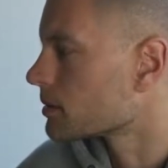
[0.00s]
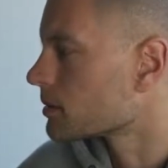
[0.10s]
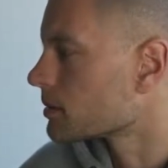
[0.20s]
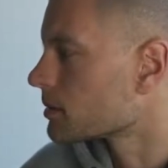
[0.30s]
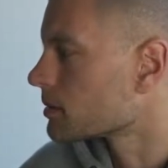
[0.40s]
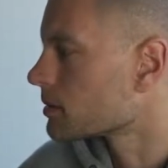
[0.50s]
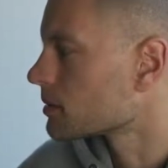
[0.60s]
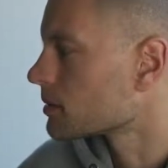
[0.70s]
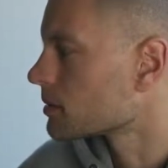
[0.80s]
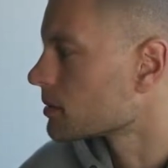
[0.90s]

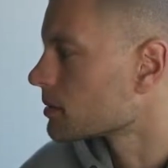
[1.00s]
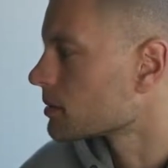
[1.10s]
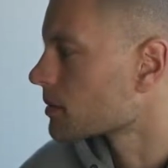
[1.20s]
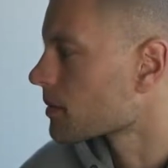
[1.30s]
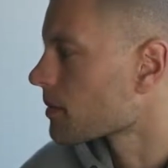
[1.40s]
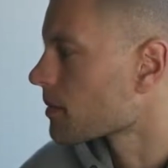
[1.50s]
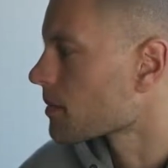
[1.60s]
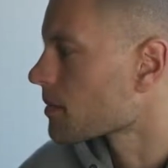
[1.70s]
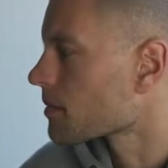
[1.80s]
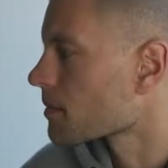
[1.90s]

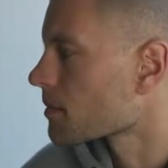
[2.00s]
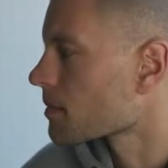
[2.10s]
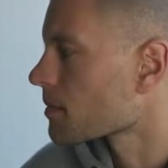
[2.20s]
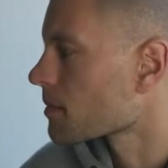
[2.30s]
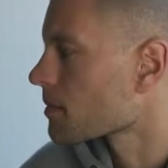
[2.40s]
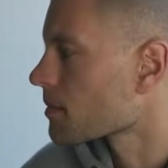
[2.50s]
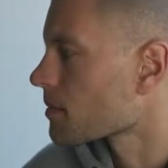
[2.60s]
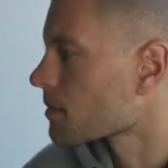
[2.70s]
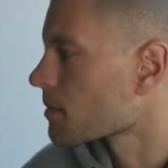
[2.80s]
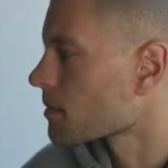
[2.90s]

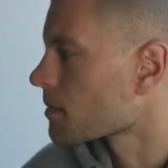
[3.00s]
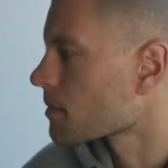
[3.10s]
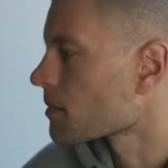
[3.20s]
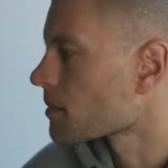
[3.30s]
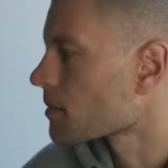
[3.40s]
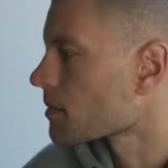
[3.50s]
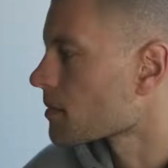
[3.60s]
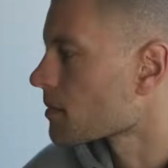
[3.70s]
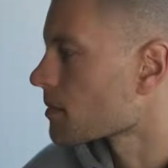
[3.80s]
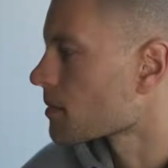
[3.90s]

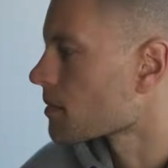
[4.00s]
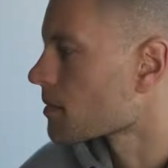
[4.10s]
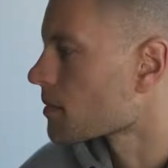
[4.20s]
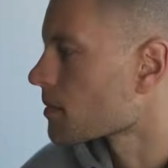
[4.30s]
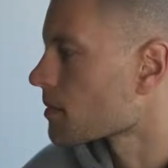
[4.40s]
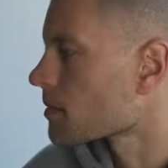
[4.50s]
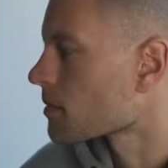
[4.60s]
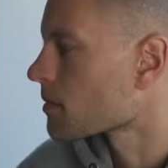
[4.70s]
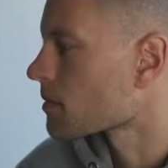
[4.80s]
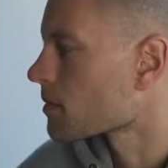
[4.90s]

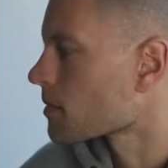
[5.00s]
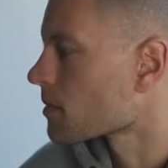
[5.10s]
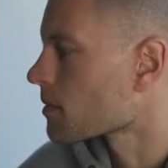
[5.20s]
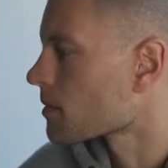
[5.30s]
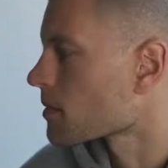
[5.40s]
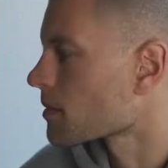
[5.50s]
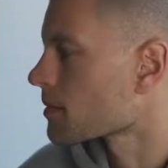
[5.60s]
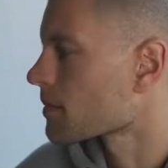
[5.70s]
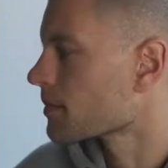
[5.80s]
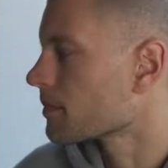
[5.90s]

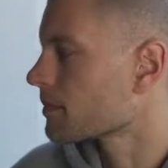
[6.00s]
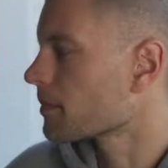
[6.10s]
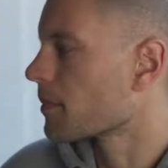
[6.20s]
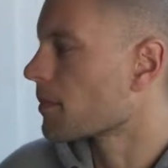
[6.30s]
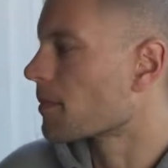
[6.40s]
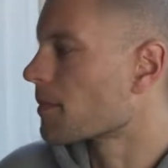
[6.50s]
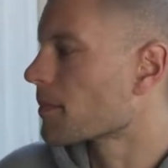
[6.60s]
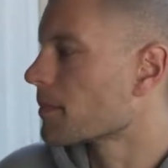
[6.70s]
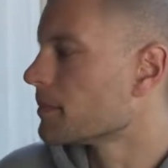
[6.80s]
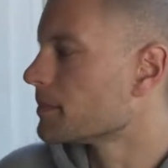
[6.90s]

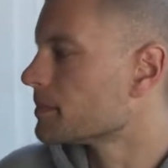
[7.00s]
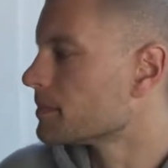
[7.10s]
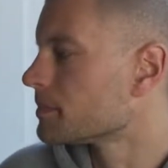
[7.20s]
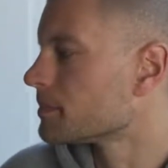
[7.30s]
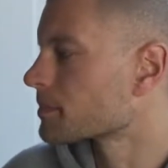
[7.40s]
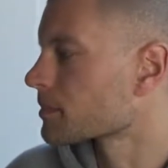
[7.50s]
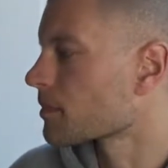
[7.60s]
(no one is talking)